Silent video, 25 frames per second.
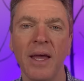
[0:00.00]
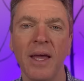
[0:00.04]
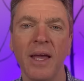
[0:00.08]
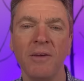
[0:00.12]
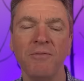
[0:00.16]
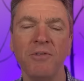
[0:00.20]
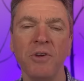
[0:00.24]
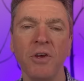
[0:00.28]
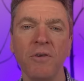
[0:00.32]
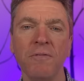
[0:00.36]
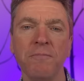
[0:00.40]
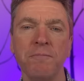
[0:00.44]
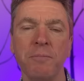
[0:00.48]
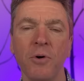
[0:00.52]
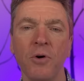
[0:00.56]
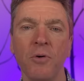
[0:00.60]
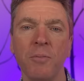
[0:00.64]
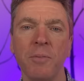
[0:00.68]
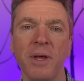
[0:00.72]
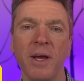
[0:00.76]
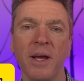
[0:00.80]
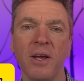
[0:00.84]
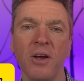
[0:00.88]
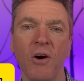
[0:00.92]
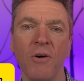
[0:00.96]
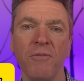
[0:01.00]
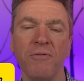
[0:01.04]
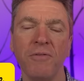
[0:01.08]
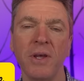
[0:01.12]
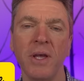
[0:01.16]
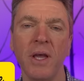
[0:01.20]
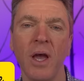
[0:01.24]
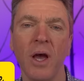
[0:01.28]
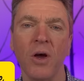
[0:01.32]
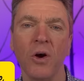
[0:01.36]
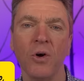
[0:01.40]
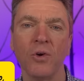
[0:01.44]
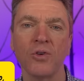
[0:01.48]
If you've bought me a
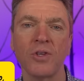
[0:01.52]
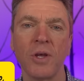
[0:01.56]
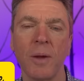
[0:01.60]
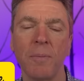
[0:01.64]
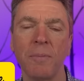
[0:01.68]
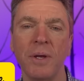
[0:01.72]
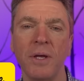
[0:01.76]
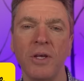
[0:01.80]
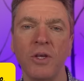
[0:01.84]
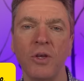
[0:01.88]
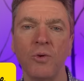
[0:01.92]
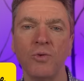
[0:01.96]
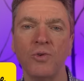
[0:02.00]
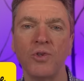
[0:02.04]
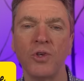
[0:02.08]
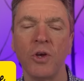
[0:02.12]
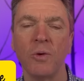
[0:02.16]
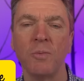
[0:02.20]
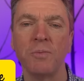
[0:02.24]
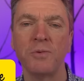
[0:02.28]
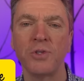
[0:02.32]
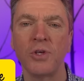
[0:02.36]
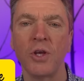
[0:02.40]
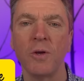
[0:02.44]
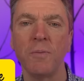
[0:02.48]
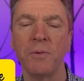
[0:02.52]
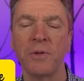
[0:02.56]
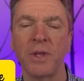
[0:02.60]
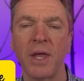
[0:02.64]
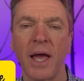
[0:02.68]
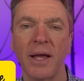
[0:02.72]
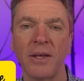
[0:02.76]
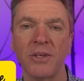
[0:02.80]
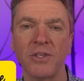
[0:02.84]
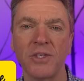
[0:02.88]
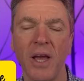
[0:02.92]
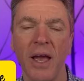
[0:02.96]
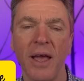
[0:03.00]
coffee or sent me a YouTube super
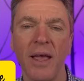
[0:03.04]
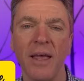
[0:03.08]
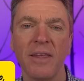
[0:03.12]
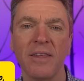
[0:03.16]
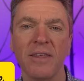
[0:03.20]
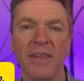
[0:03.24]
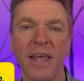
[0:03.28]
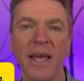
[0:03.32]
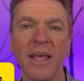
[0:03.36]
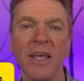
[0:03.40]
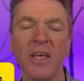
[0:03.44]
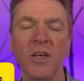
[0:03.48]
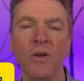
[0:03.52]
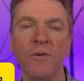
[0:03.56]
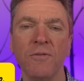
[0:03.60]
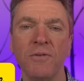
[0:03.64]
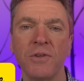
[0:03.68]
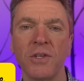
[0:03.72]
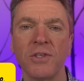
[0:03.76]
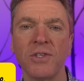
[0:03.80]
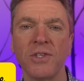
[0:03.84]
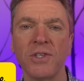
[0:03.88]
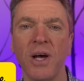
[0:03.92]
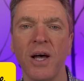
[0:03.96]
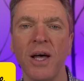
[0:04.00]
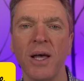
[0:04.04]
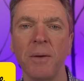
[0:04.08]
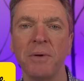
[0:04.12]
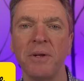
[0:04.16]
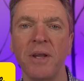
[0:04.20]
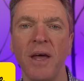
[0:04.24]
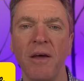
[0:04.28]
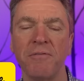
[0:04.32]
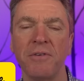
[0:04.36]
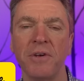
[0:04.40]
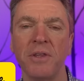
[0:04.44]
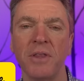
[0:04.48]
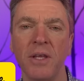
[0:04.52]
thanks, thank you for the time
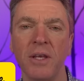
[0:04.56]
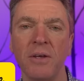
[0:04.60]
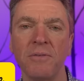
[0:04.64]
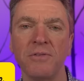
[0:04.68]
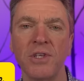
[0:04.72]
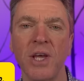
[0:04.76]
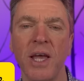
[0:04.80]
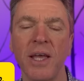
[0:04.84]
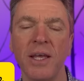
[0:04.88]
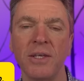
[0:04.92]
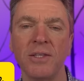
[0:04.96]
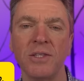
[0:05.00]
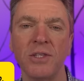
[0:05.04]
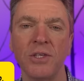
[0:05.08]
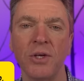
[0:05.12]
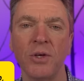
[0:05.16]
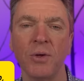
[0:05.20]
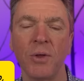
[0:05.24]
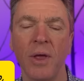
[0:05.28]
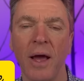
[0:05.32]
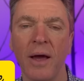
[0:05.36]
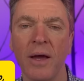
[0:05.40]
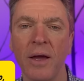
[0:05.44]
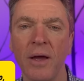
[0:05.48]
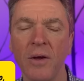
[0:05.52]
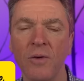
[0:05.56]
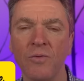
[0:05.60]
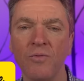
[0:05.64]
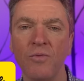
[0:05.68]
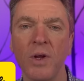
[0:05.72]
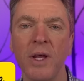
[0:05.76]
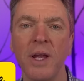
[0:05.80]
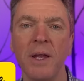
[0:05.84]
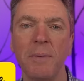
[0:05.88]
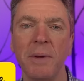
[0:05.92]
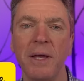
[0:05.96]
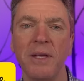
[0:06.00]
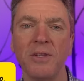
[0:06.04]
and effort that you've taken to do that.
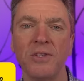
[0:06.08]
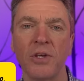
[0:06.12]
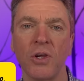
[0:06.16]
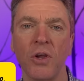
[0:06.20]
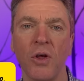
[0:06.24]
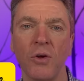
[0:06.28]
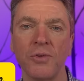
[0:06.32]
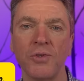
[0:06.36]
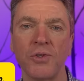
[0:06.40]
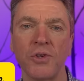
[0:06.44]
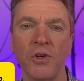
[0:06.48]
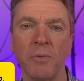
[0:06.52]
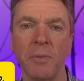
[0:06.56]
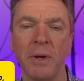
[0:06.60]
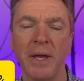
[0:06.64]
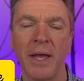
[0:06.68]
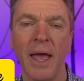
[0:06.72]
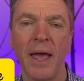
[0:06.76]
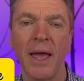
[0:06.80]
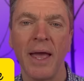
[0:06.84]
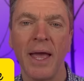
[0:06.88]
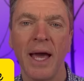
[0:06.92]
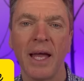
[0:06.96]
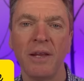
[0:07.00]
Really means a lot to me.